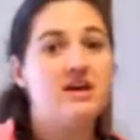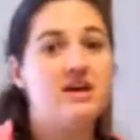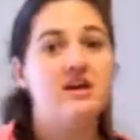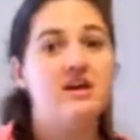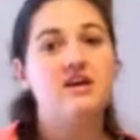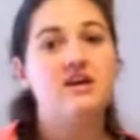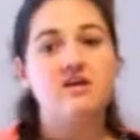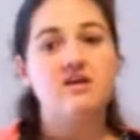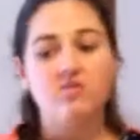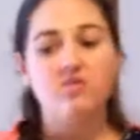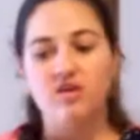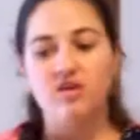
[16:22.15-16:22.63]

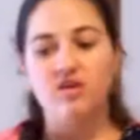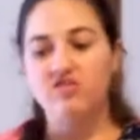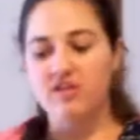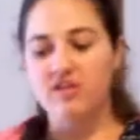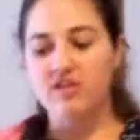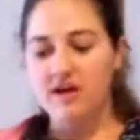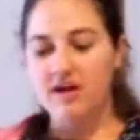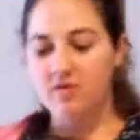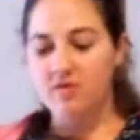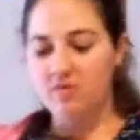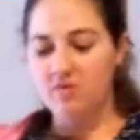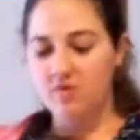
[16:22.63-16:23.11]
in which
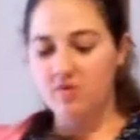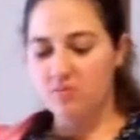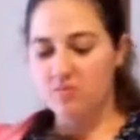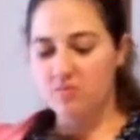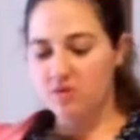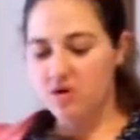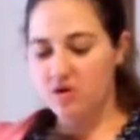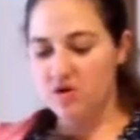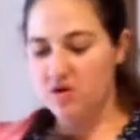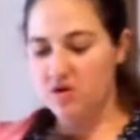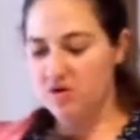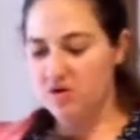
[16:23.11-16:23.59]
I will put
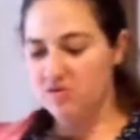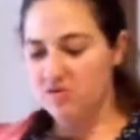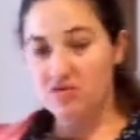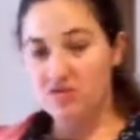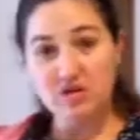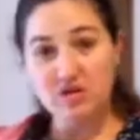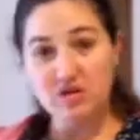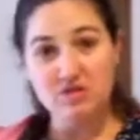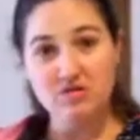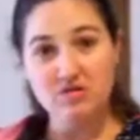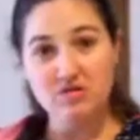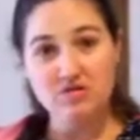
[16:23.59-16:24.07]

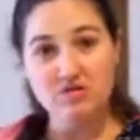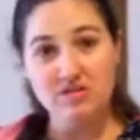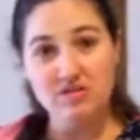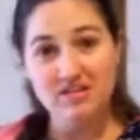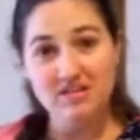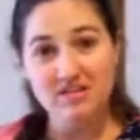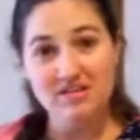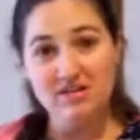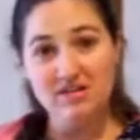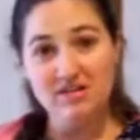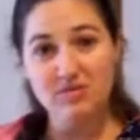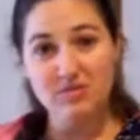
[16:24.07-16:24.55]
onto this
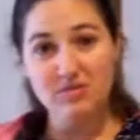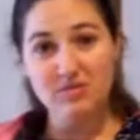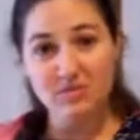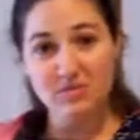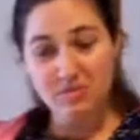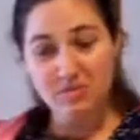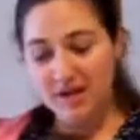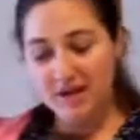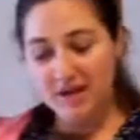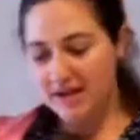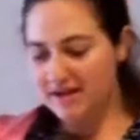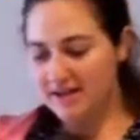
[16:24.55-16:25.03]
little
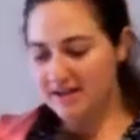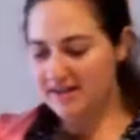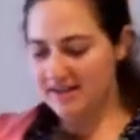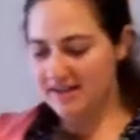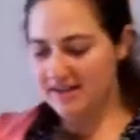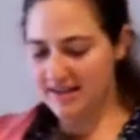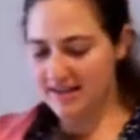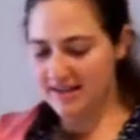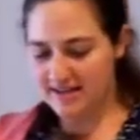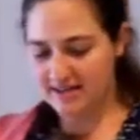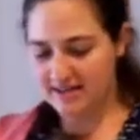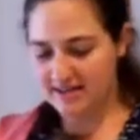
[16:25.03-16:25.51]
plate.
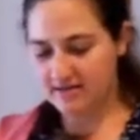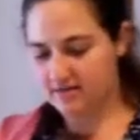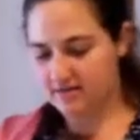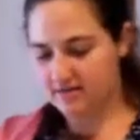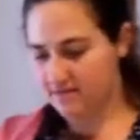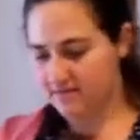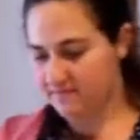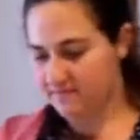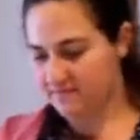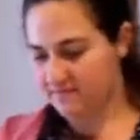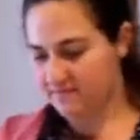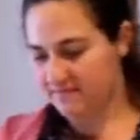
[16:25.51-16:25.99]

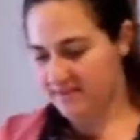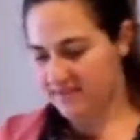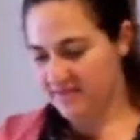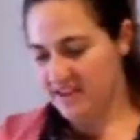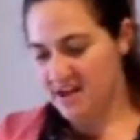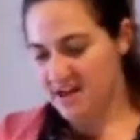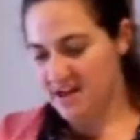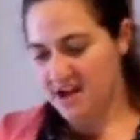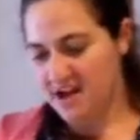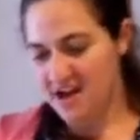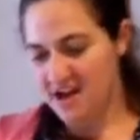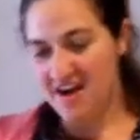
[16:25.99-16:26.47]

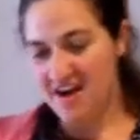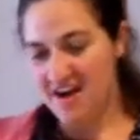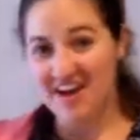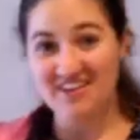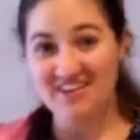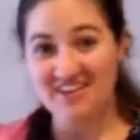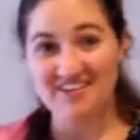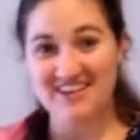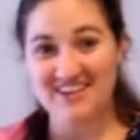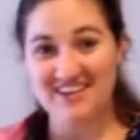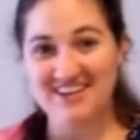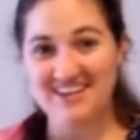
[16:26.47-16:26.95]
Alright,
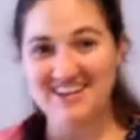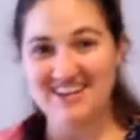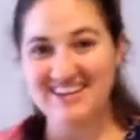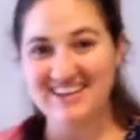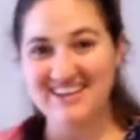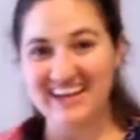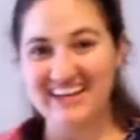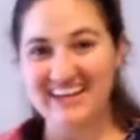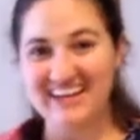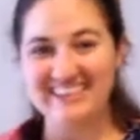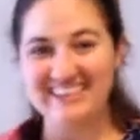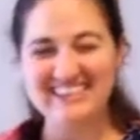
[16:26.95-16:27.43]
see you in a
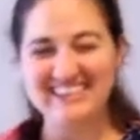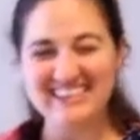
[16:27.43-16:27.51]
second.